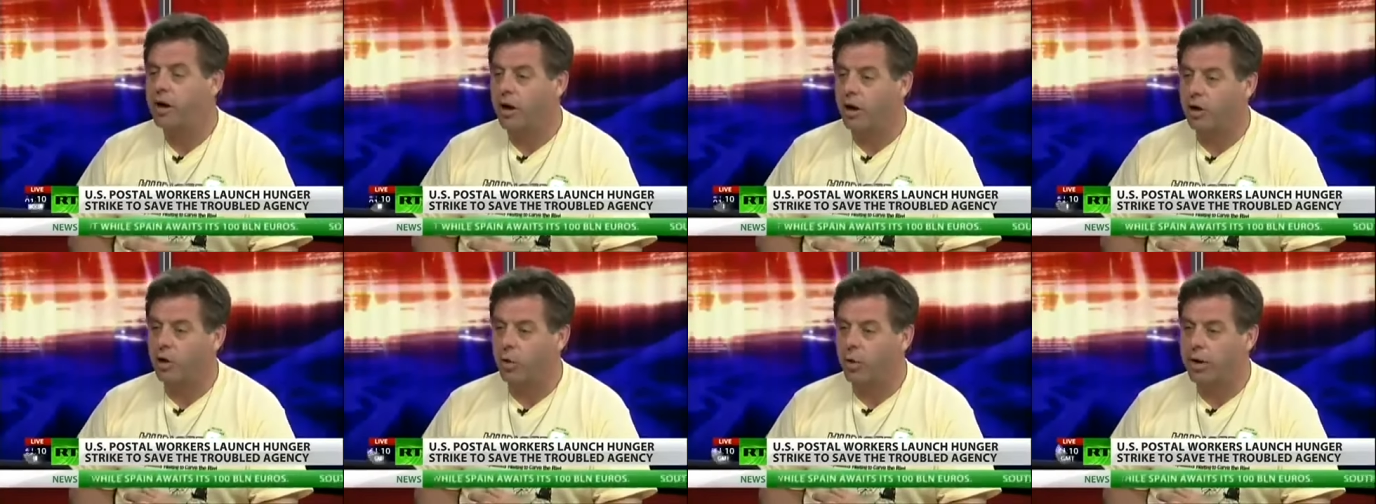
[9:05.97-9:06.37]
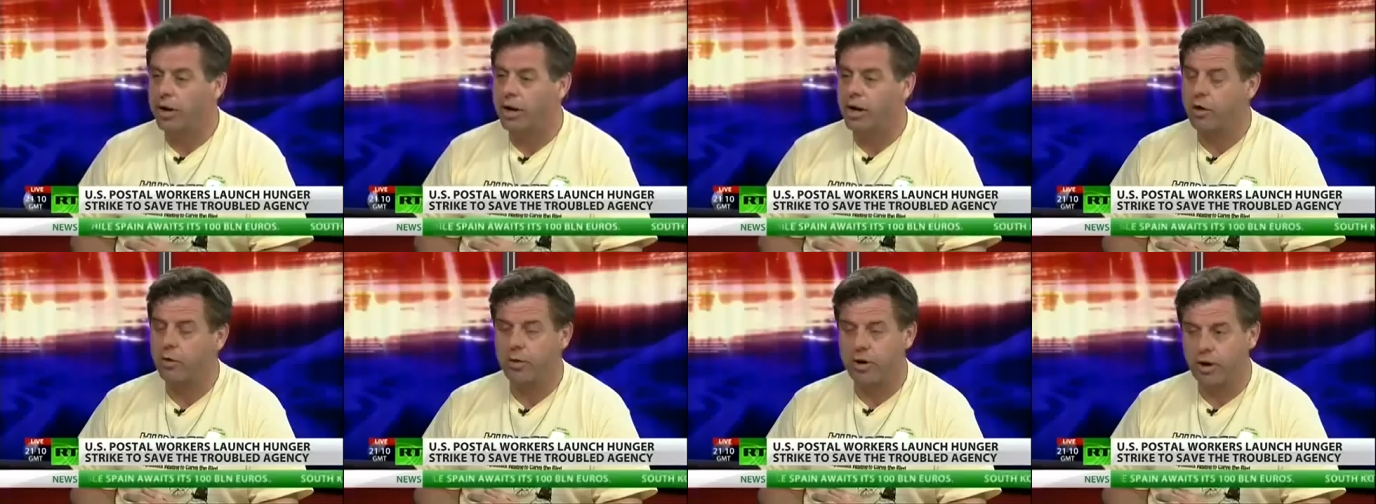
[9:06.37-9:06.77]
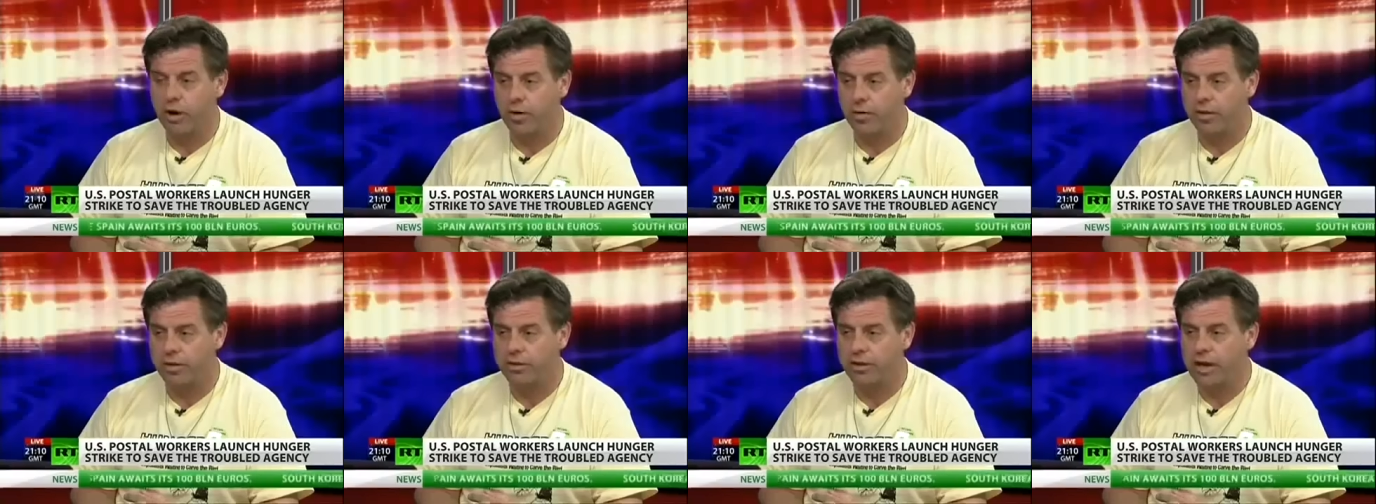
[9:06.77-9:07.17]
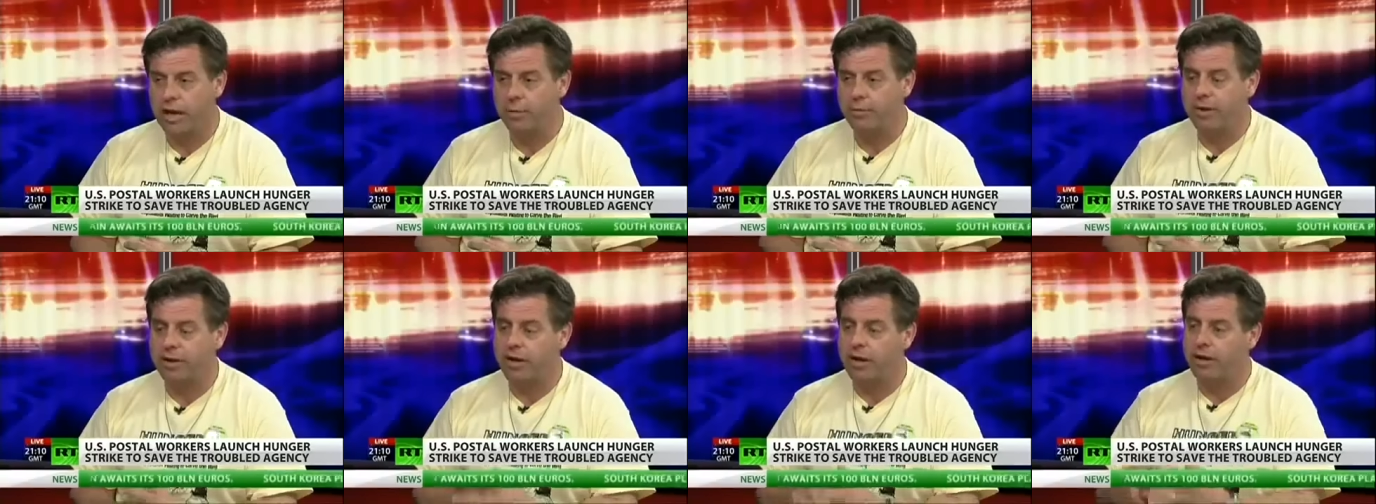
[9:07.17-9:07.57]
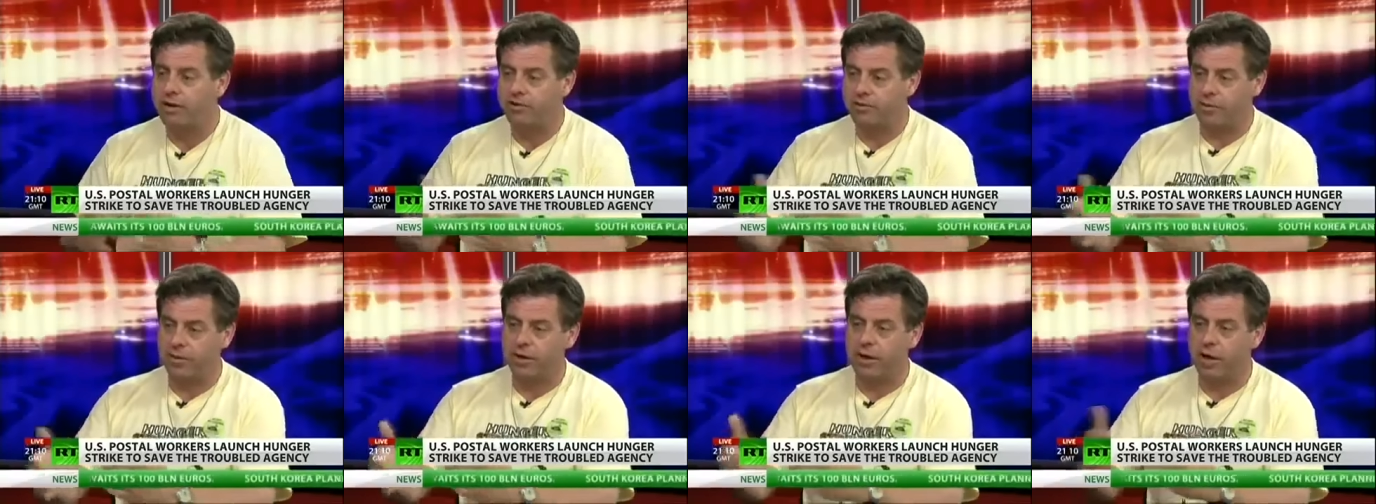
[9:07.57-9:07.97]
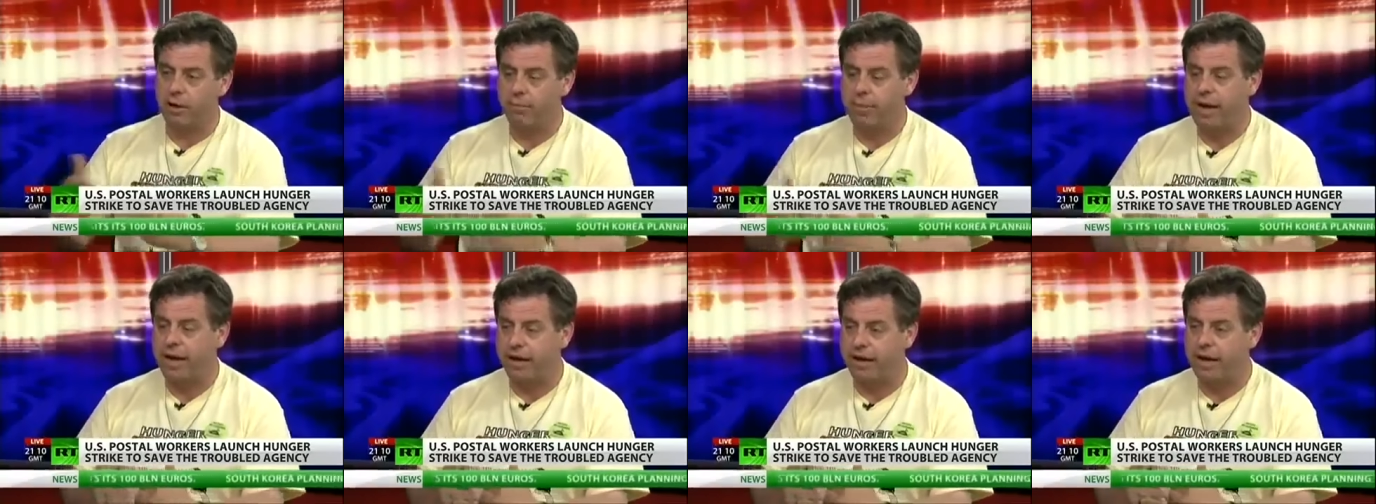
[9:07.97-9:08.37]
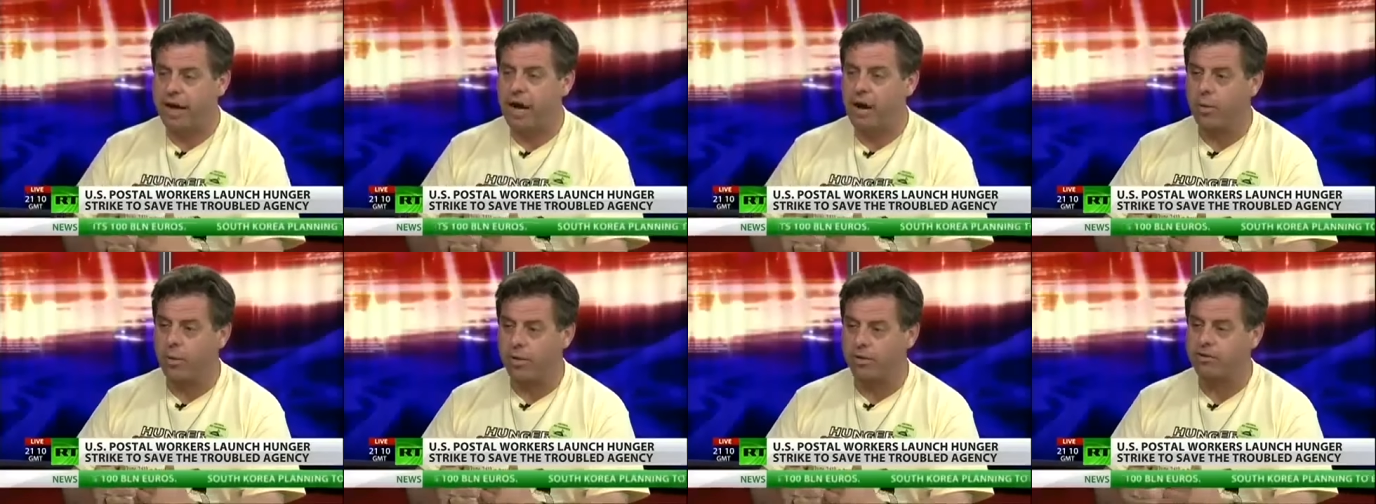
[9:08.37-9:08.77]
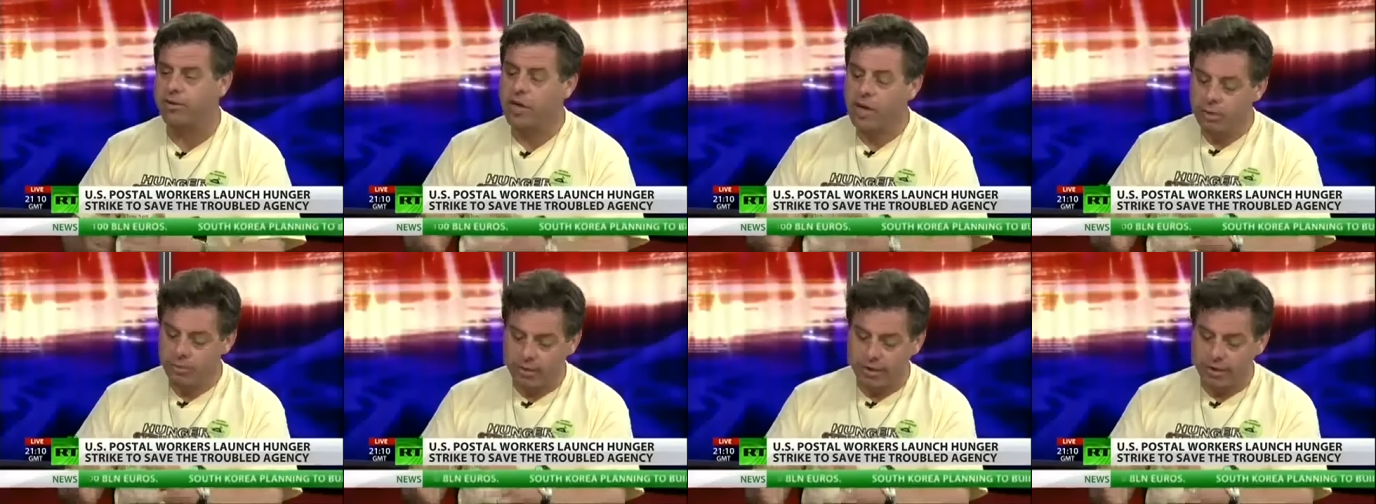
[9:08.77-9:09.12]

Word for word: are going hungry all the time because of the cutback in hours,